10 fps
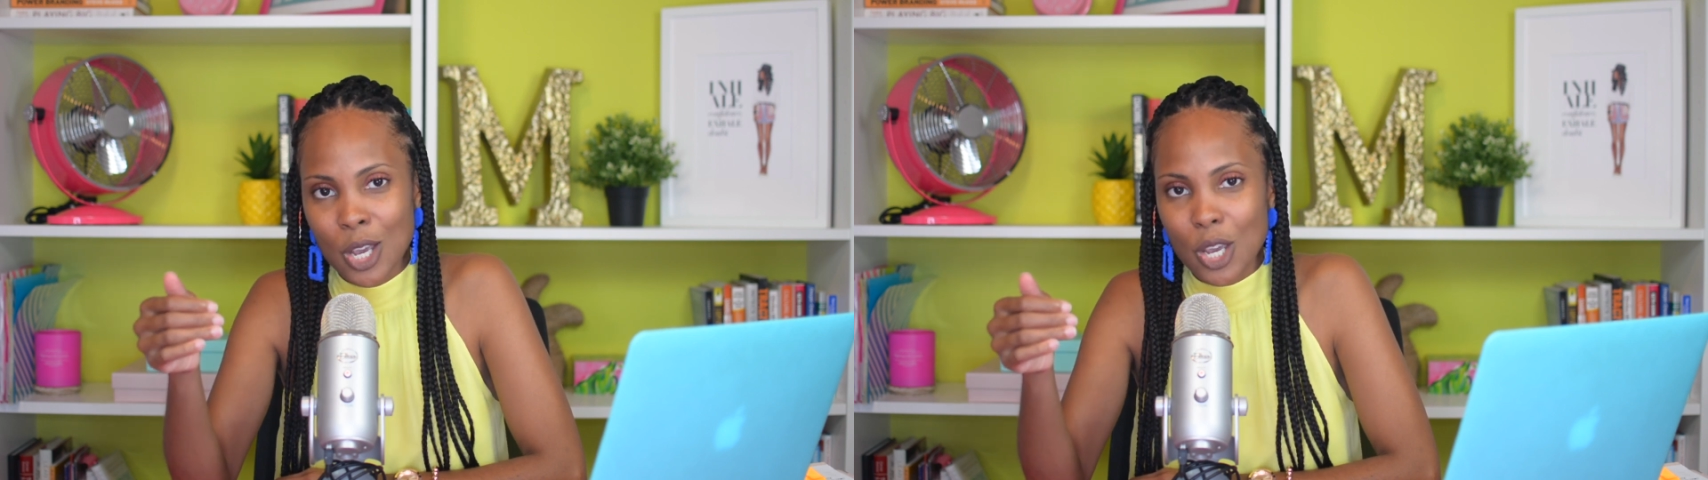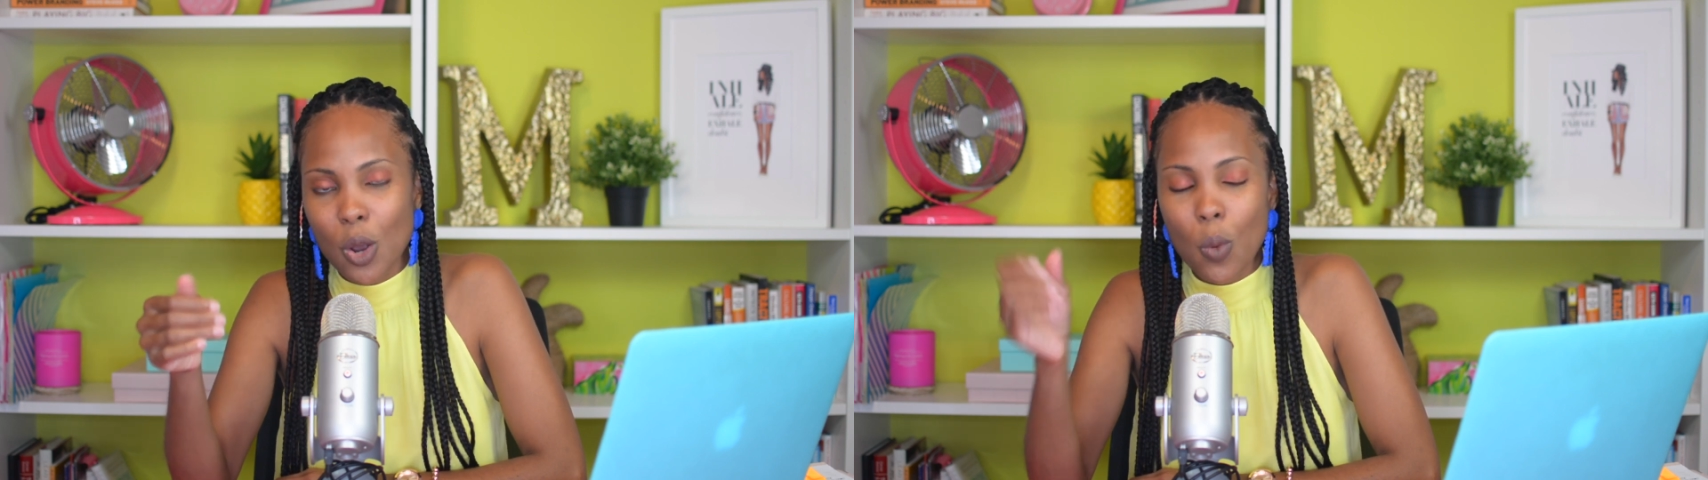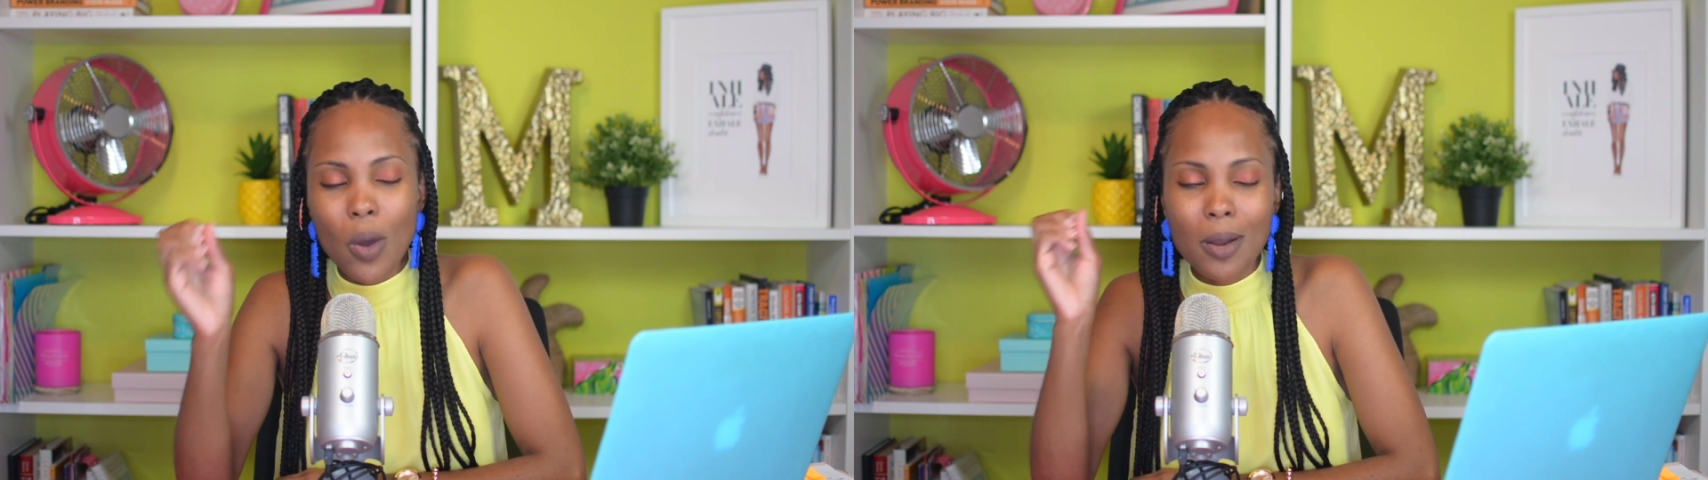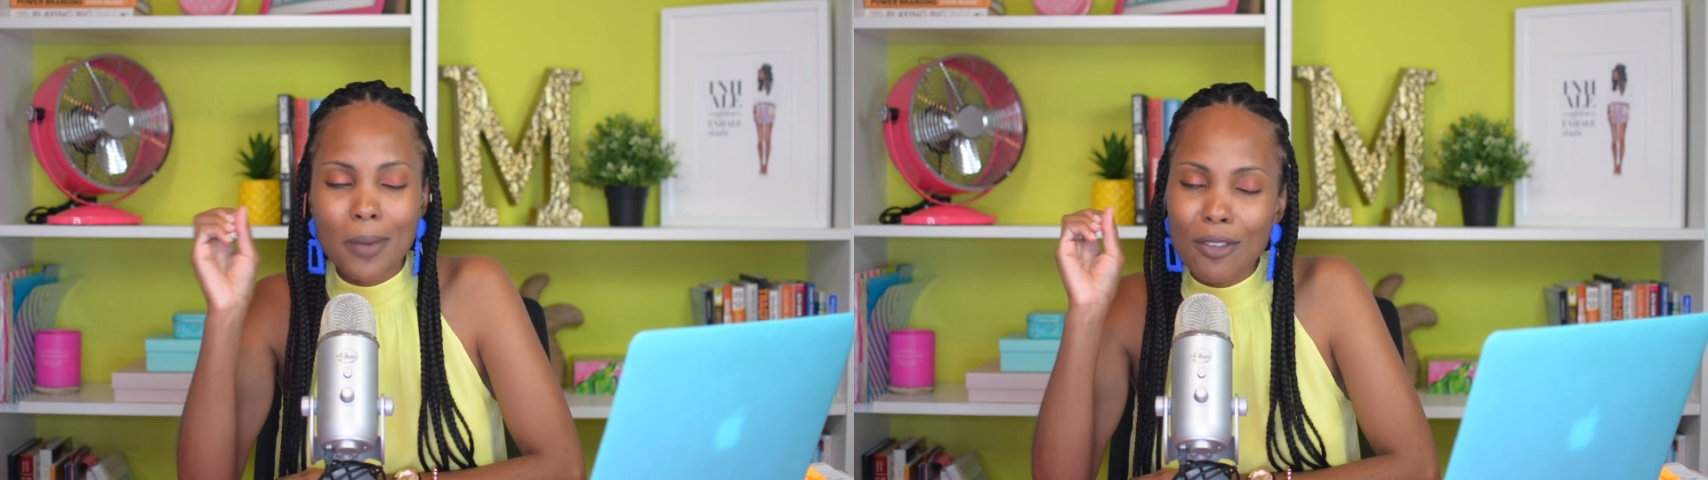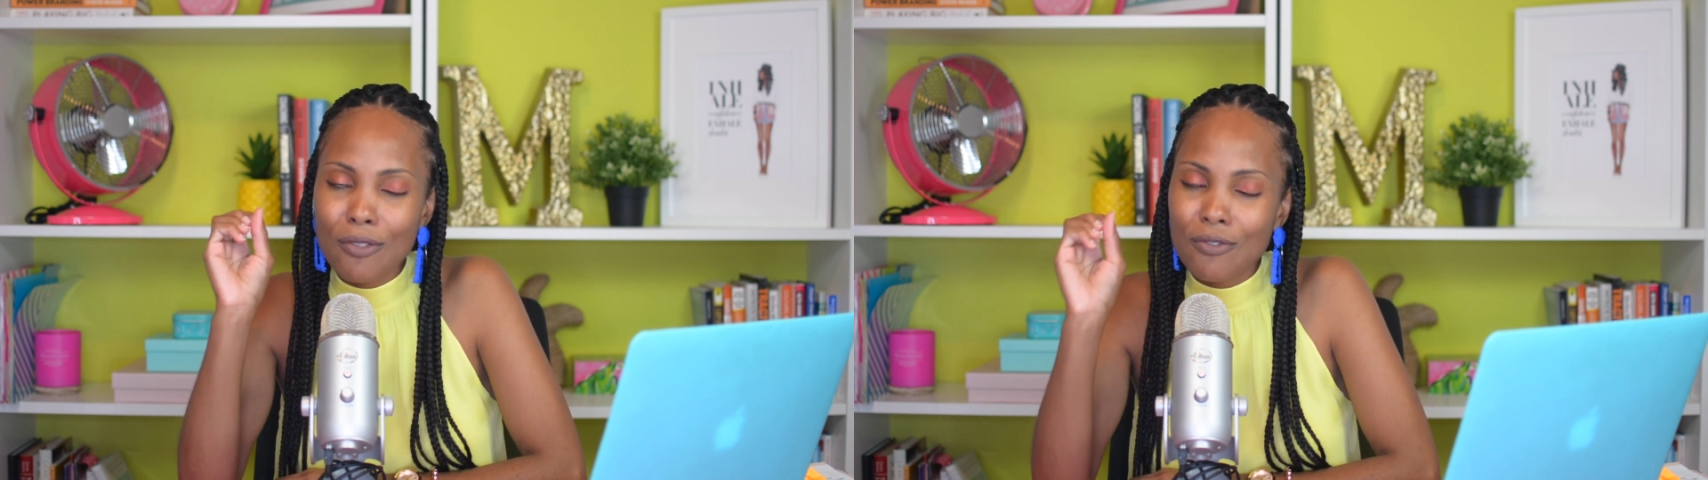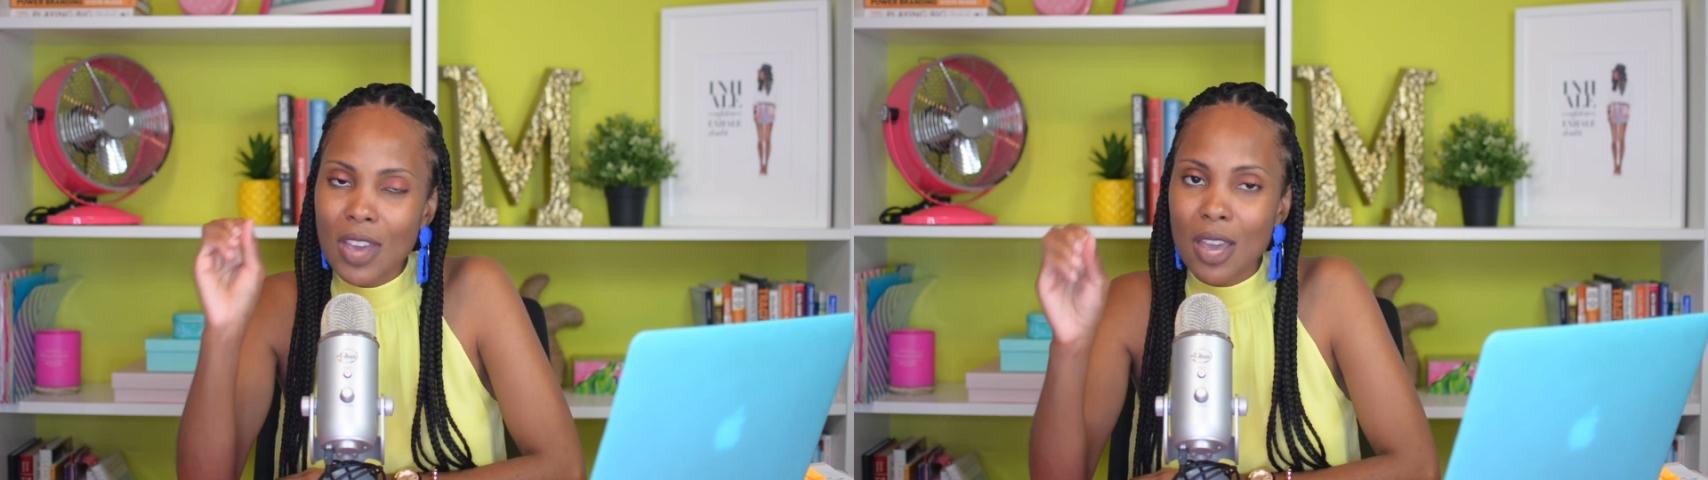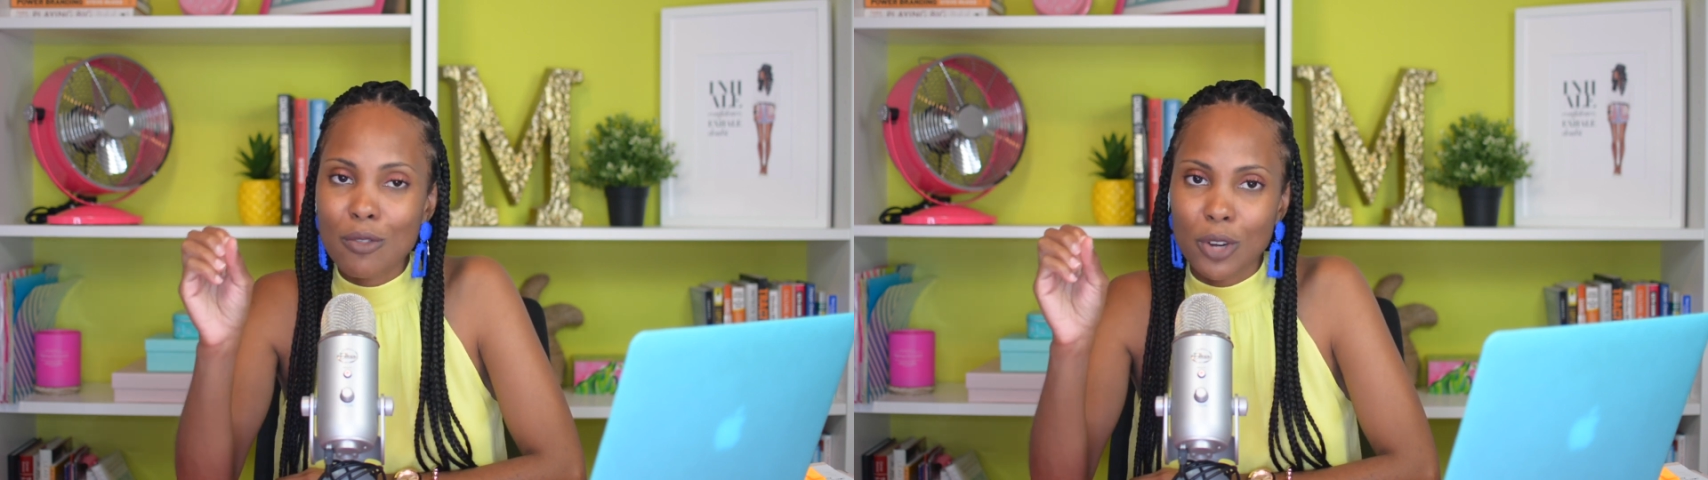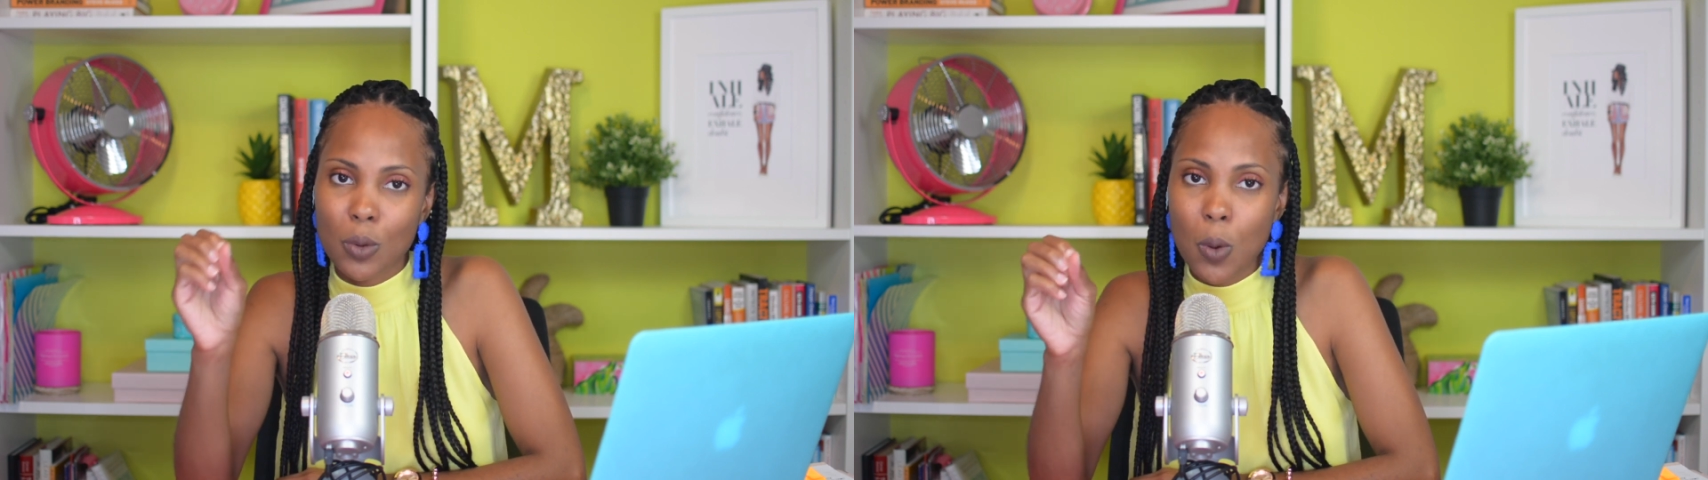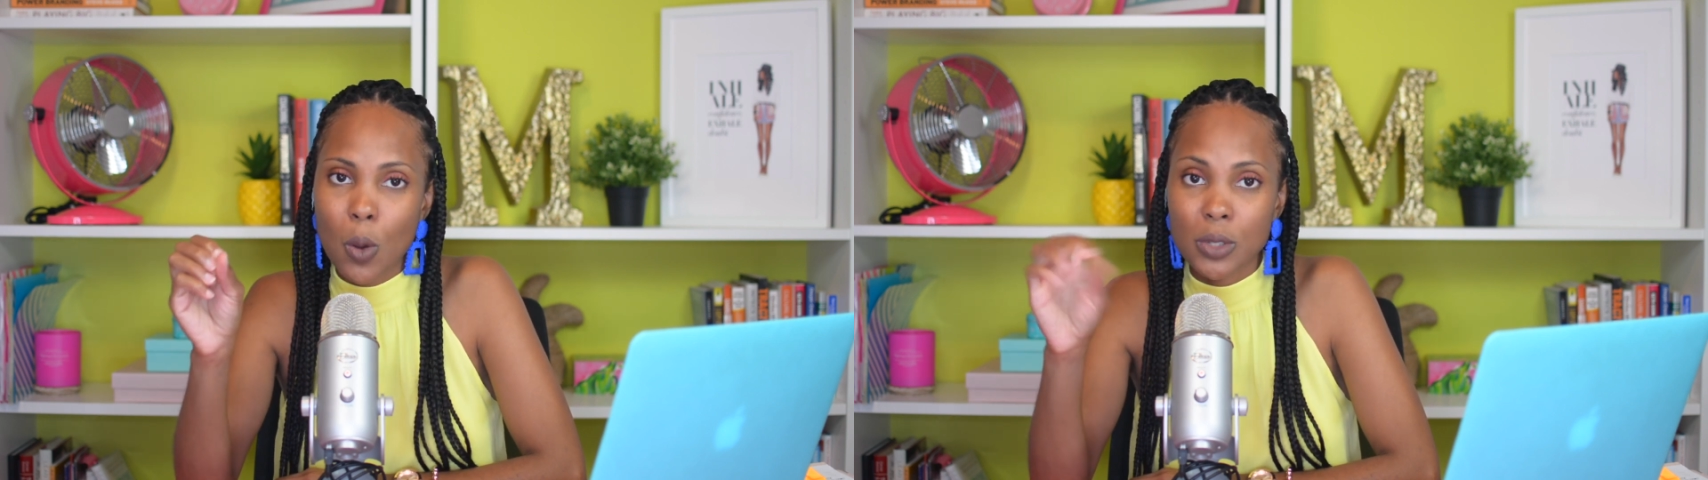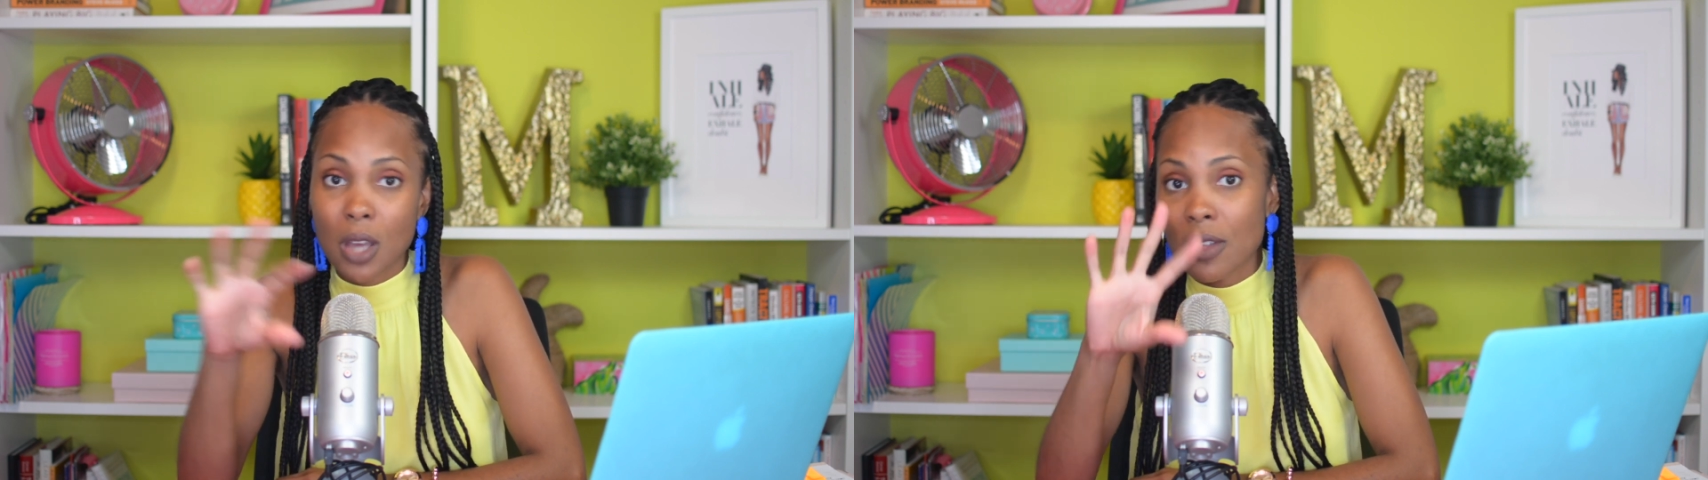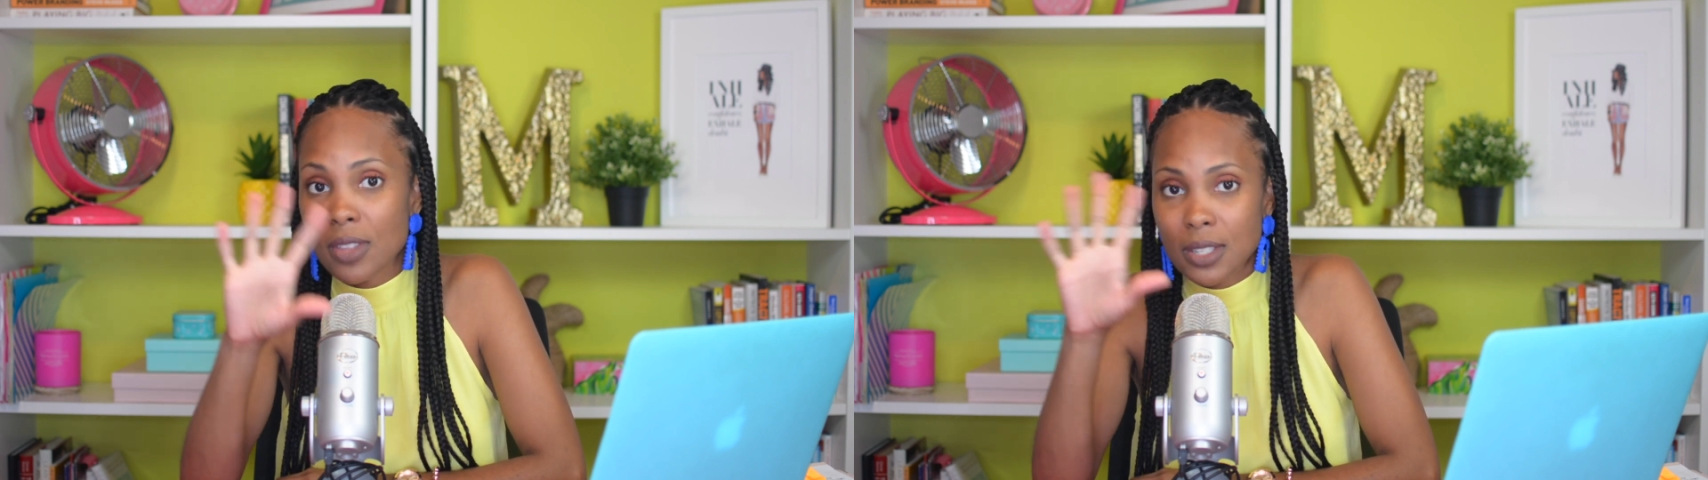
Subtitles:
You know, one of my favorite quotes on